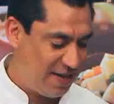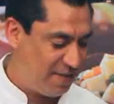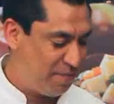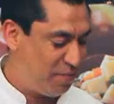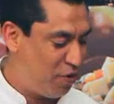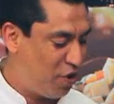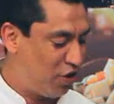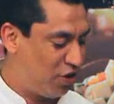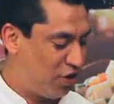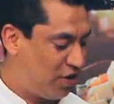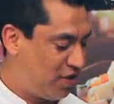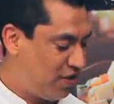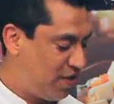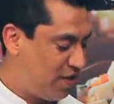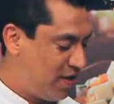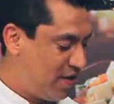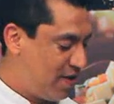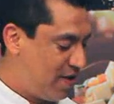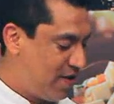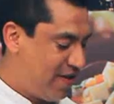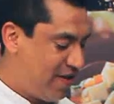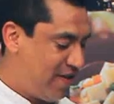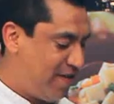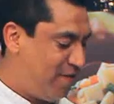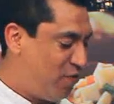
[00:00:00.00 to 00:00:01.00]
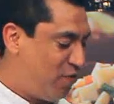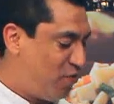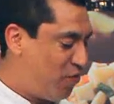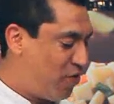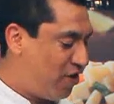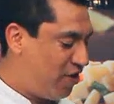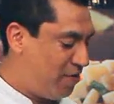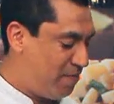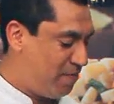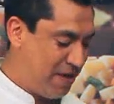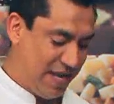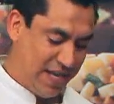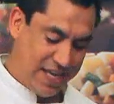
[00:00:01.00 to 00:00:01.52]
But if you want
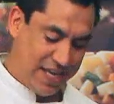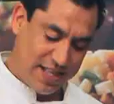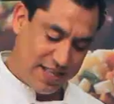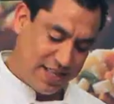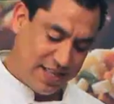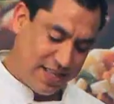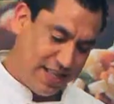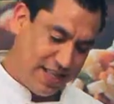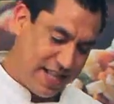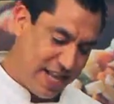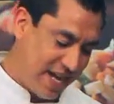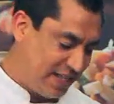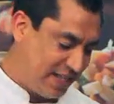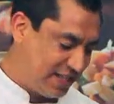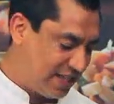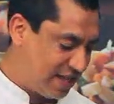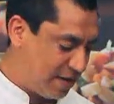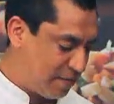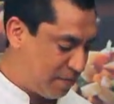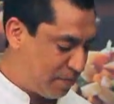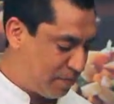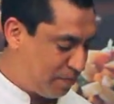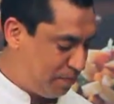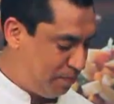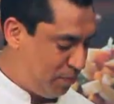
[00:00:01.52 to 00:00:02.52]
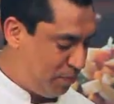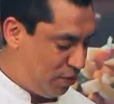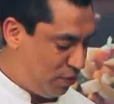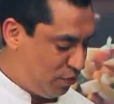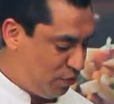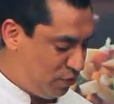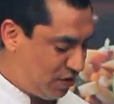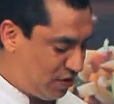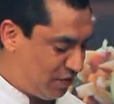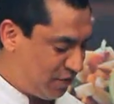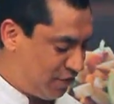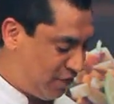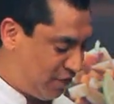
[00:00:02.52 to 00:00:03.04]
to make it nice and
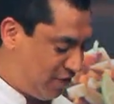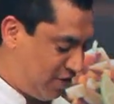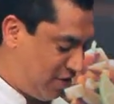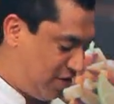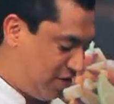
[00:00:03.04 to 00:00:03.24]
beautiful